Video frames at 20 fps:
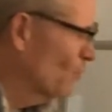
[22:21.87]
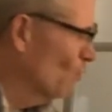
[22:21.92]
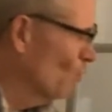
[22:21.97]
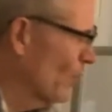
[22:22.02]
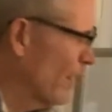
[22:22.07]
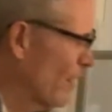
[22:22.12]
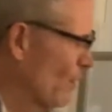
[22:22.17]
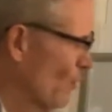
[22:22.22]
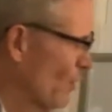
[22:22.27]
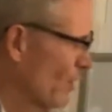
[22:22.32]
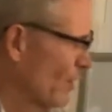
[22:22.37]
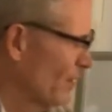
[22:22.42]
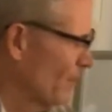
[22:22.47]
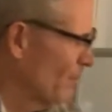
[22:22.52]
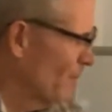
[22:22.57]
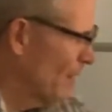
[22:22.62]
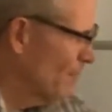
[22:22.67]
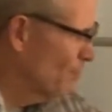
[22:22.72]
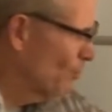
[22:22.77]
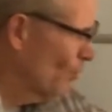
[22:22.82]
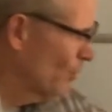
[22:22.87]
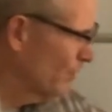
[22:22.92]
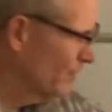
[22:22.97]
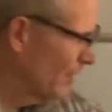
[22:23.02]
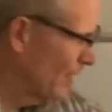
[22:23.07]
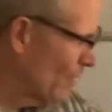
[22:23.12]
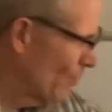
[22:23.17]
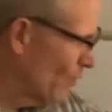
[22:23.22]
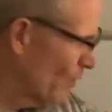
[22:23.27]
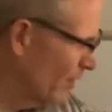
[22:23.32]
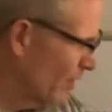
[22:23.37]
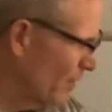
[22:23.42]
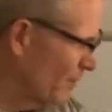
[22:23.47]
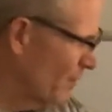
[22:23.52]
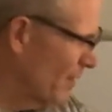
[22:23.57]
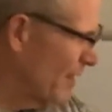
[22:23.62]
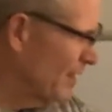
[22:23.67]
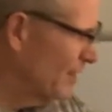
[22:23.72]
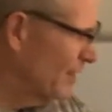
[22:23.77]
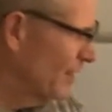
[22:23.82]
my point that I wanted to
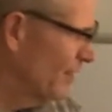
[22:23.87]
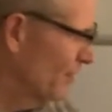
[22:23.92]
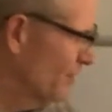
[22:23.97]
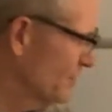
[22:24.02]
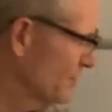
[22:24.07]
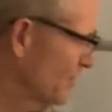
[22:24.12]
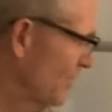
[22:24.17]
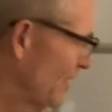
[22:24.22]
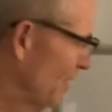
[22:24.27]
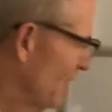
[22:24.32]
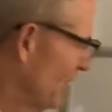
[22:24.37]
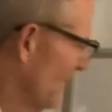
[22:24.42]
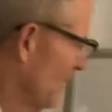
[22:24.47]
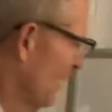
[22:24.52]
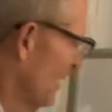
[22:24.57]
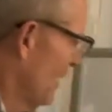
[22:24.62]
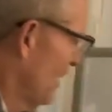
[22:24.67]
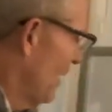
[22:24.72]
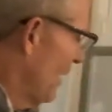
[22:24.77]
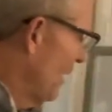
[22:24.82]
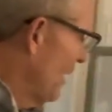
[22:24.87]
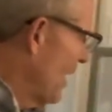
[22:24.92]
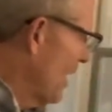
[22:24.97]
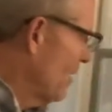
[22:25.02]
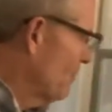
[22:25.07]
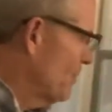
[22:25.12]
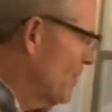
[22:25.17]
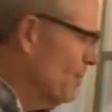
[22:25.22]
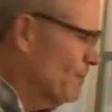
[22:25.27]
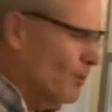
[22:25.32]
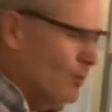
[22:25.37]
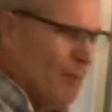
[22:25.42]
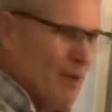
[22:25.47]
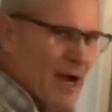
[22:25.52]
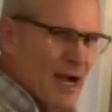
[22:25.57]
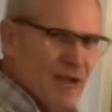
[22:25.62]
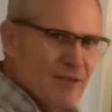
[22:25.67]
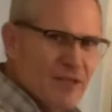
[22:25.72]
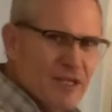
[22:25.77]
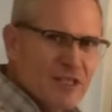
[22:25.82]
make here is that a lot of people
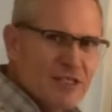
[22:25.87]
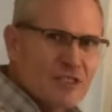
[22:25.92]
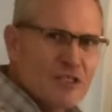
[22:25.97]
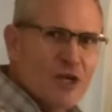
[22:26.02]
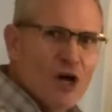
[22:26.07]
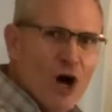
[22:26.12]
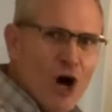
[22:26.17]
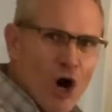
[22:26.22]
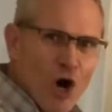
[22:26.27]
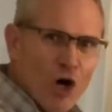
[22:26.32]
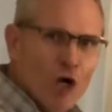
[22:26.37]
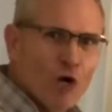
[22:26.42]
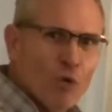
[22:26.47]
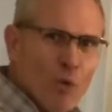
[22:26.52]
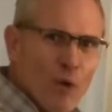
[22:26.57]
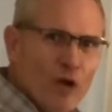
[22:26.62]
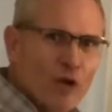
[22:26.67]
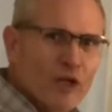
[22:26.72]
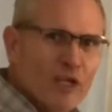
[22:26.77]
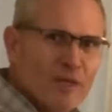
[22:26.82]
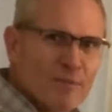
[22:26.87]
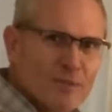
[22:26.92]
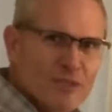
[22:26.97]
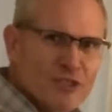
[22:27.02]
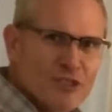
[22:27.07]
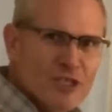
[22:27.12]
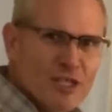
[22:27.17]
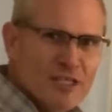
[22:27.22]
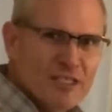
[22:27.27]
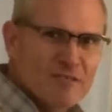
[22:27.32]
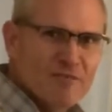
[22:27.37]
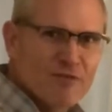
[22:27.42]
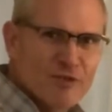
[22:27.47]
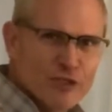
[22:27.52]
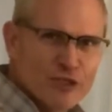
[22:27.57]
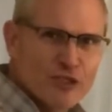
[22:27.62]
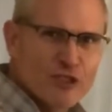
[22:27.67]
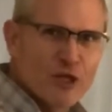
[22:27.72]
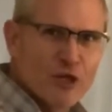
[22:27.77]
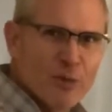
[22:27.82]
buy these arc welding machines for
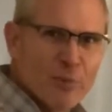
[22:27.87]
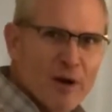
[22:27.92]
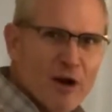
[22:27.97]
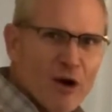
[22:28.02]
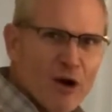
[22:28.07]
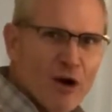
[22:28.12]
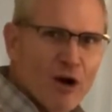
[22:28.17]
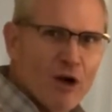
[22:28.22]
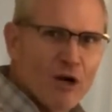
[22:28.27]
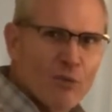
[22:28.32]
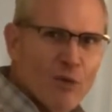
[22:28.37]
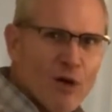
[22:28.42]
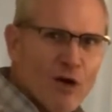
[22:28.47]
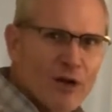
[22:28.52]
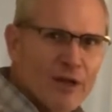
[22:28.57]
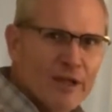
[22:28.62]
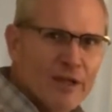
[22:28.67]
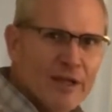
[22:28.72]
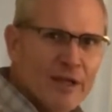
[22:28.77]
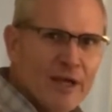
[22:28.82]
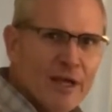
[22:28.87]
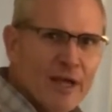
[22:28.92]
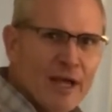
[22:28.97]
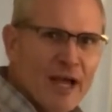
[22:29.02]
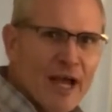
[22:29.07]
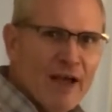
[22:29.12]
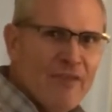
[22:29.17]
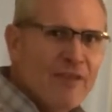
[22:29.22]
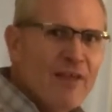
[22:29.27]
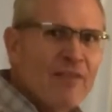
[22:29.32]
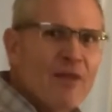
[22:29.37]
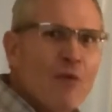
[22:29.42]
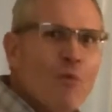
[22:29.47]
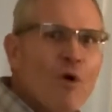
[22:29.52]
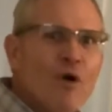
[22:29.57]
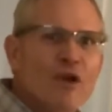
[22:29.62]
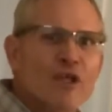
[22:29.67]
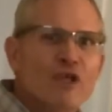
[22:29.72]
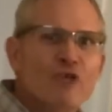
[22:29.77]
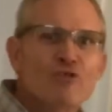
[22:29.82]
shear metal arc welding, and then they
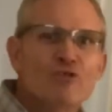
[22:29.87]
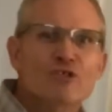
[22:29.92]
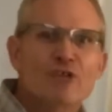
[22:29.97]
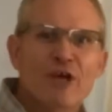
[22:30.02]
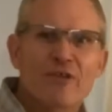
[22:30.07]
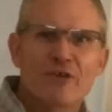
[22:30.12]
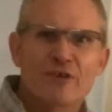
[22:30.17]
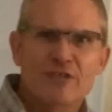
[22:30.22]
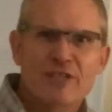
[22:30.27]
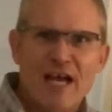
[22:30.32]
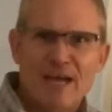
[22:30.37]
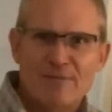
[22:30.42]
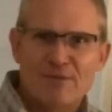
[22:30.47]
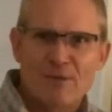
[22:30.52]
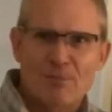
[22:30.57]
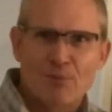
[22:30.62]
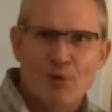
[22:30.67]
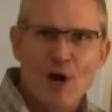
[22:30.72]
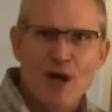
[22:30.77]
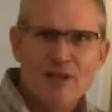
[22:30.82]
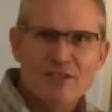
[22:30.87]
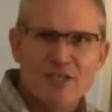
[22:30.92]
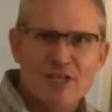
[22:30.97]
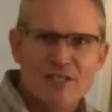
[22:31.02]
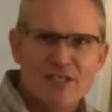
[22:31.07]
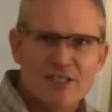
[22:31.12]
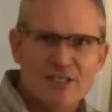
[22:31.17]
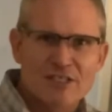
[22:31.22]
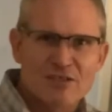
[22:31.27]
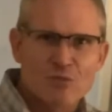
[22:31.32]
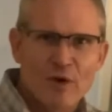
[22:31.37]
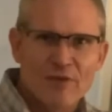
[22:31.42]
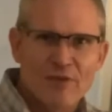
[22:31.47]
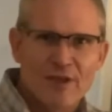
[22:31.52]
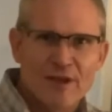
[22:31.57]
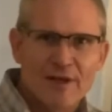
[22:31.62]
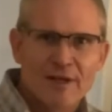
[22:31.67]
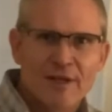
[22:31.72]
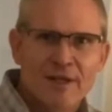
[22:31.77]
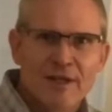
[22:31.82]
want to use other types of processes with
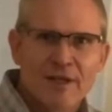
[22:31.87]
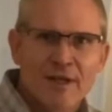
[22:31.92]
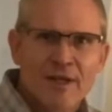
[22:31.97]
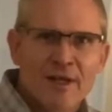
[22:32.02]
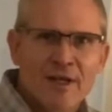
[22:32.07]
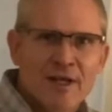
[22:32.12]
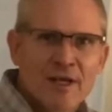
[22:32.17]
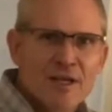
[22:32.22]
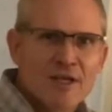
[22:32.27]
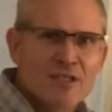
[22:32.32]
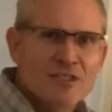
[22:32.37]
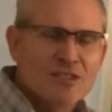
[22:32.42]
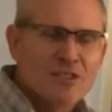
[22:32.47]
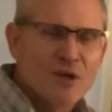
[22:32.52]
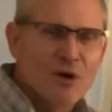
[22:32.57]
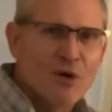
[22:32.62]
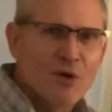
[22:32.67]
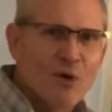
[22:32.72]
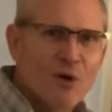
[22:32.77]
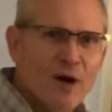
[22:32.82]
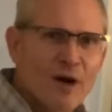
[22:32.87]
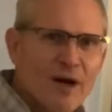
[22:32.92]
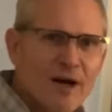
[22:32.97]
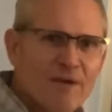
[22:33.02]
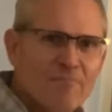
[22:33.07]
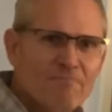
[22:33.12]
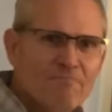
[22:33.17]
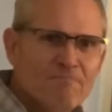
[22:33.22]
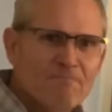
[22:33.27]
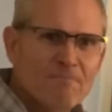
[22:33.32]
it. So